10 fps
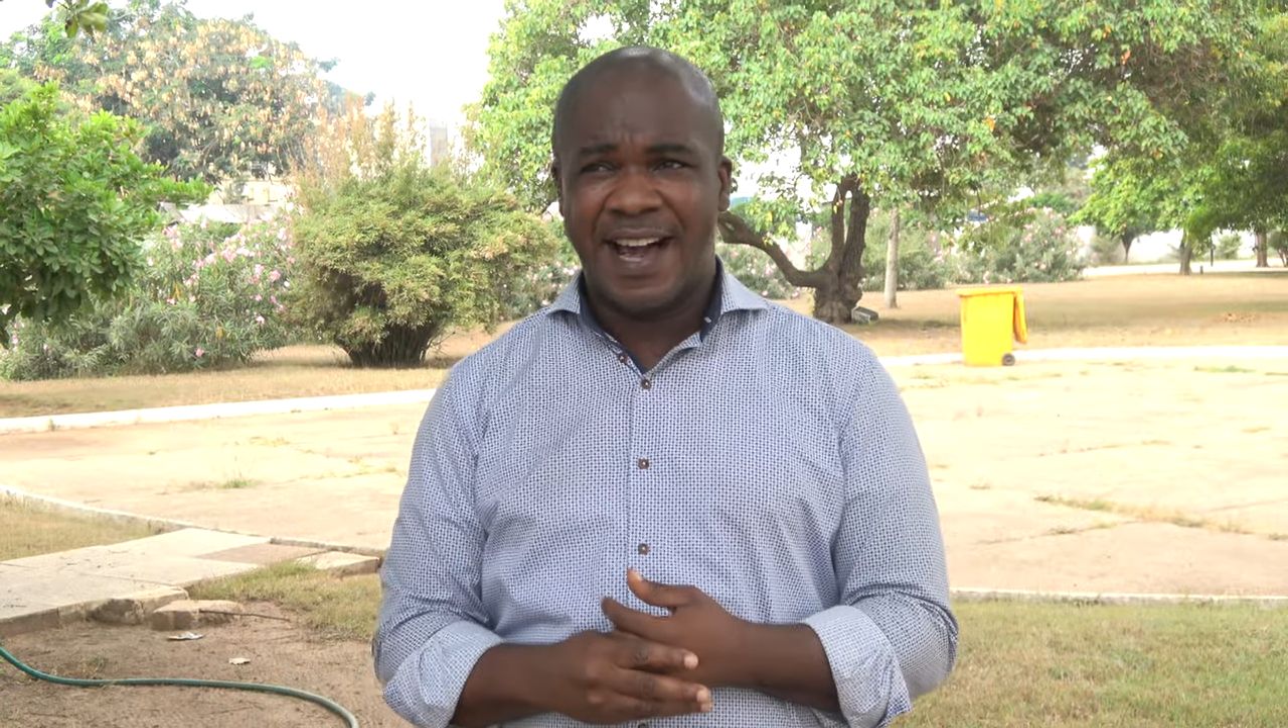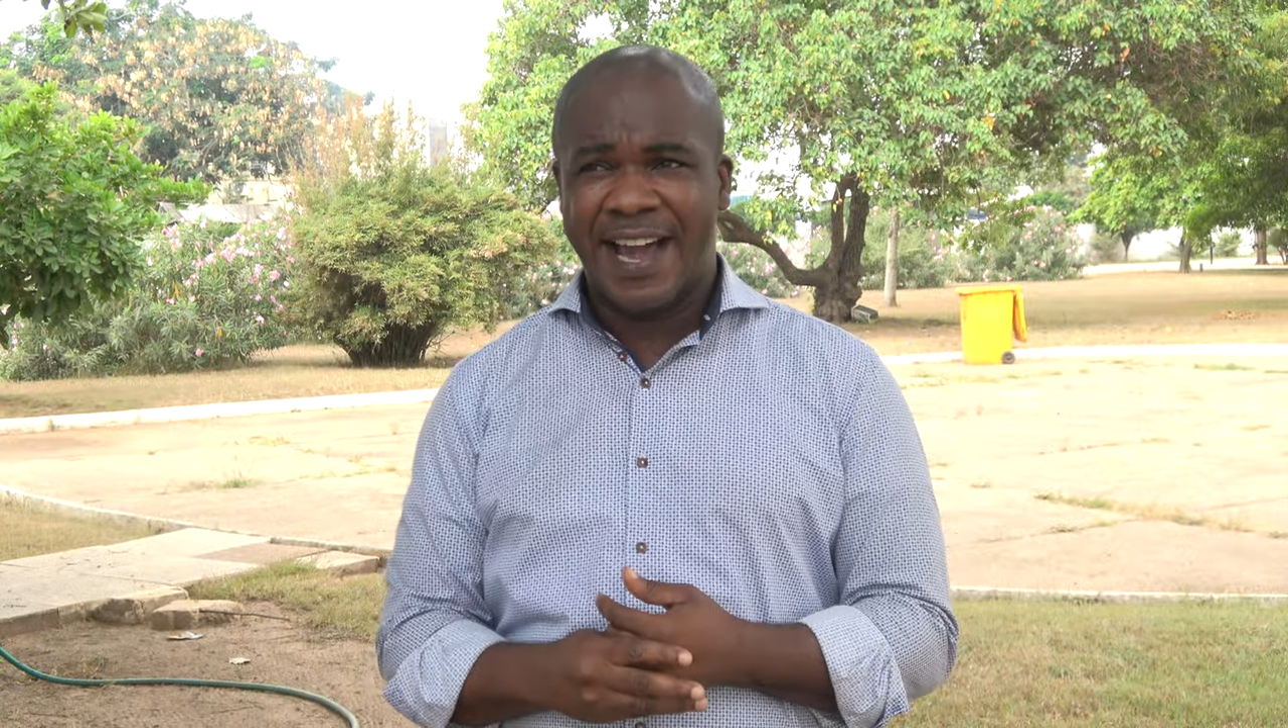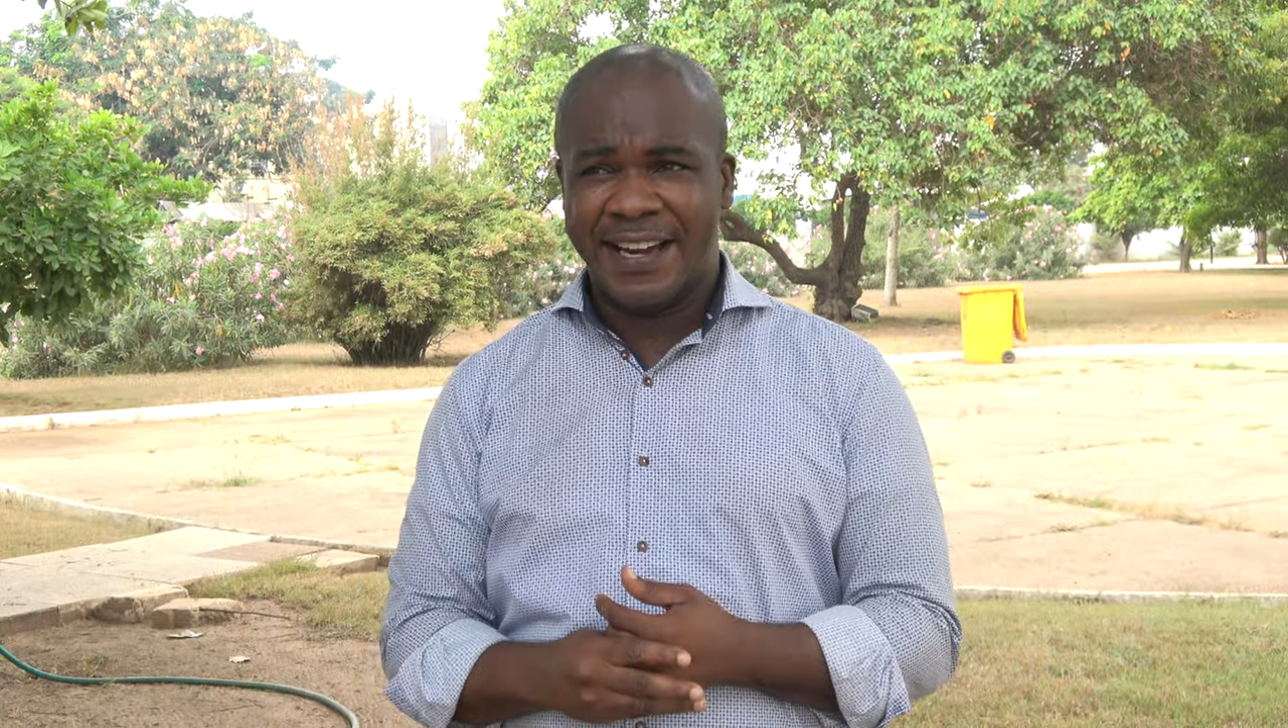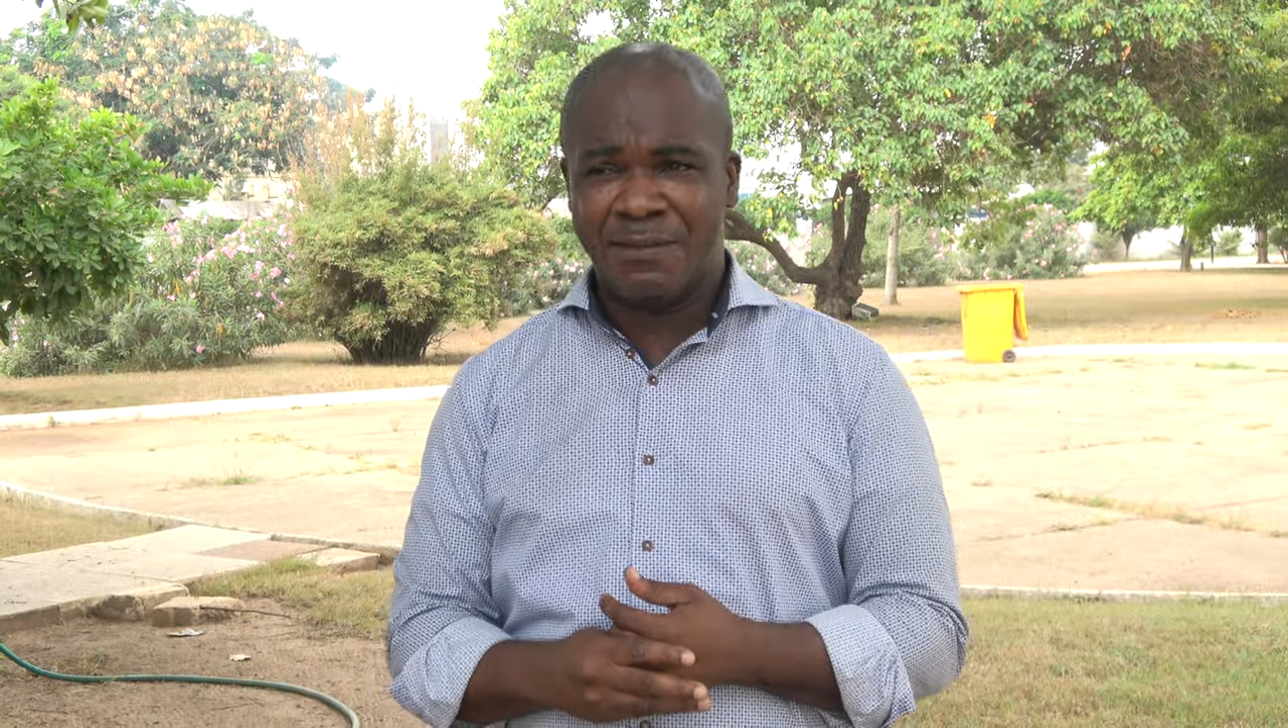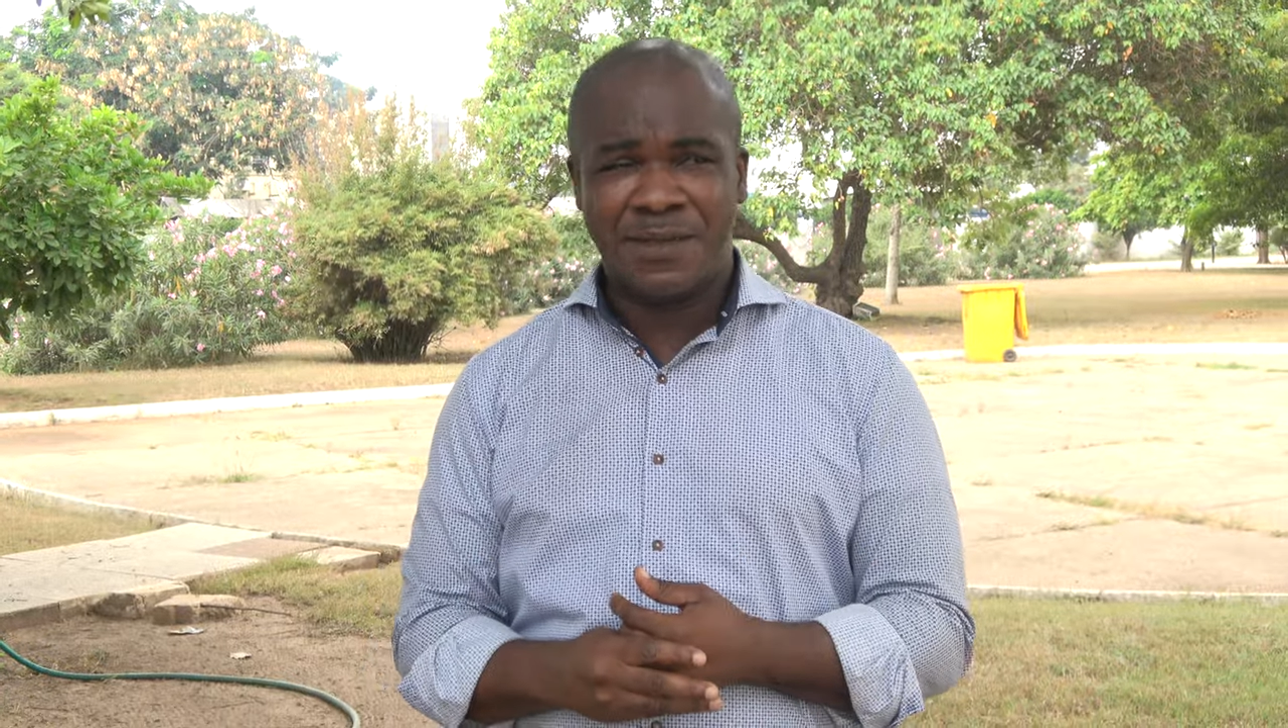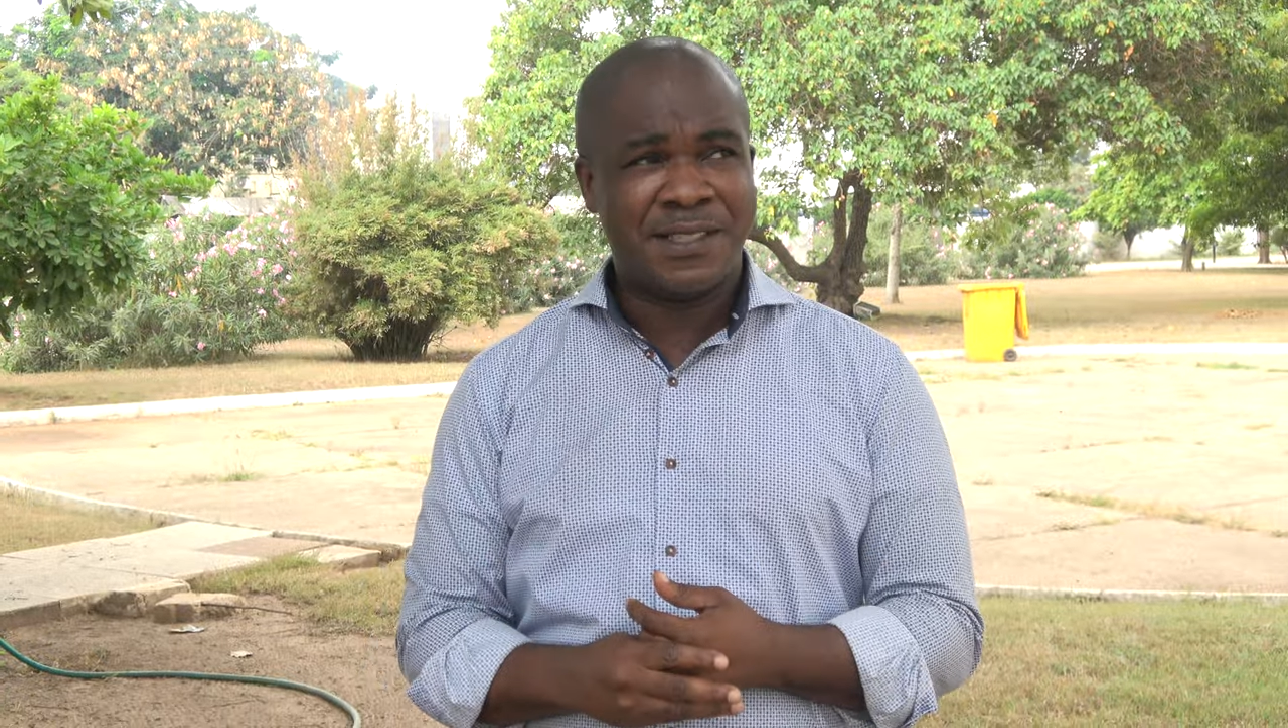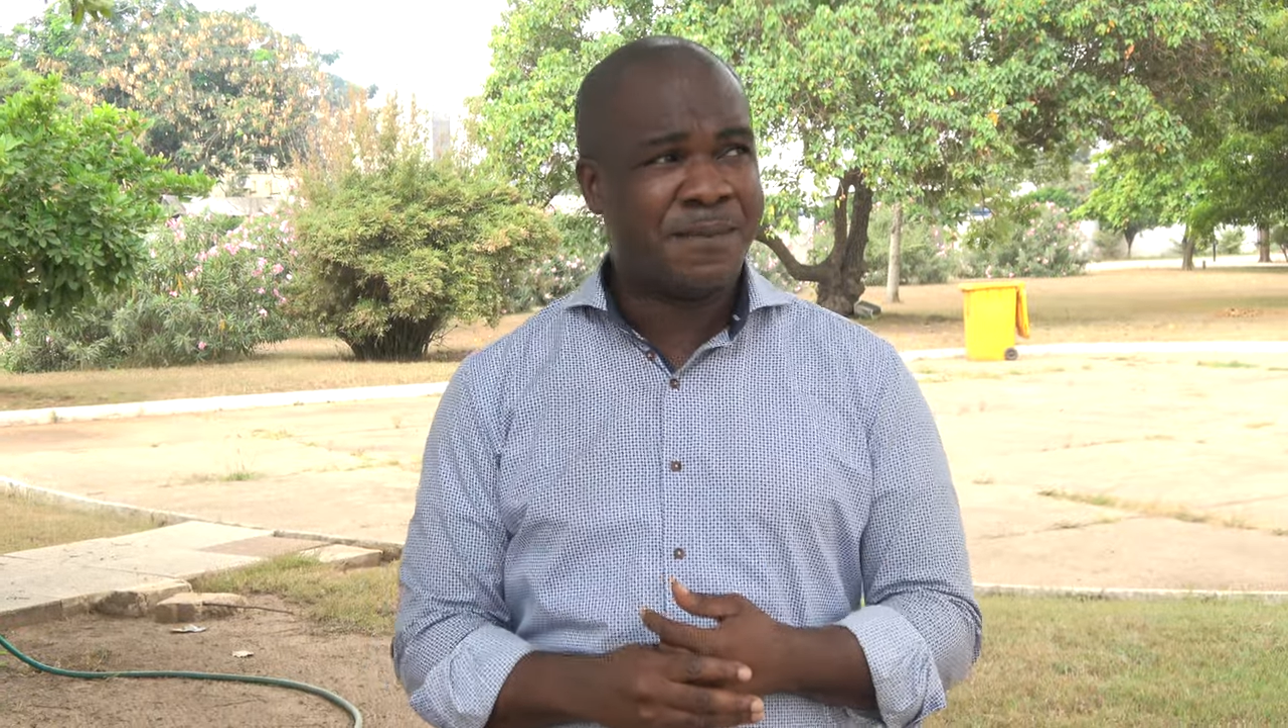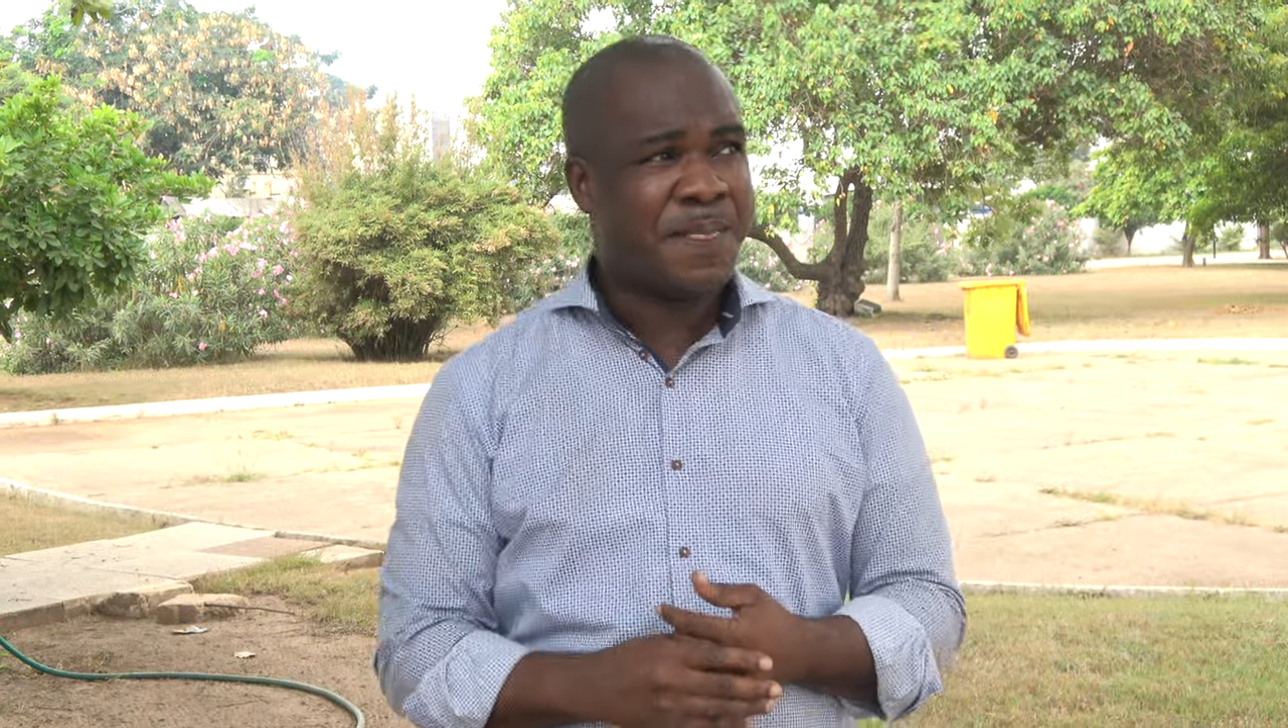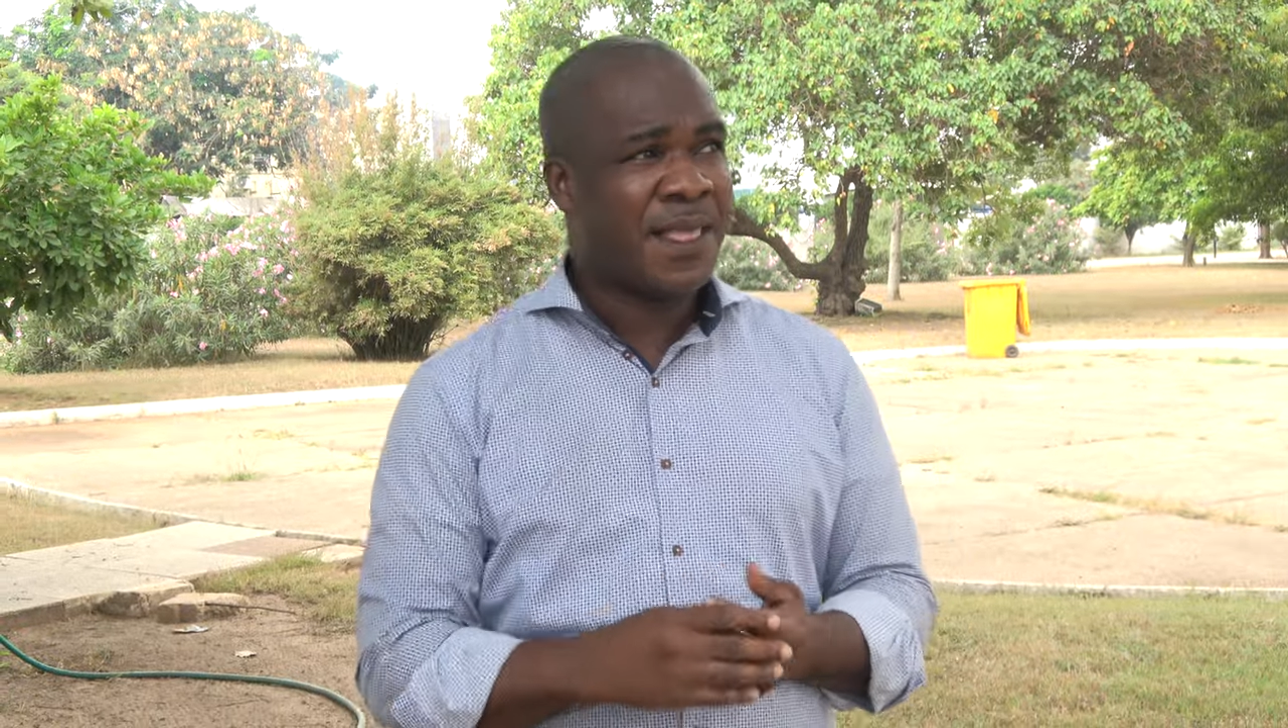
items.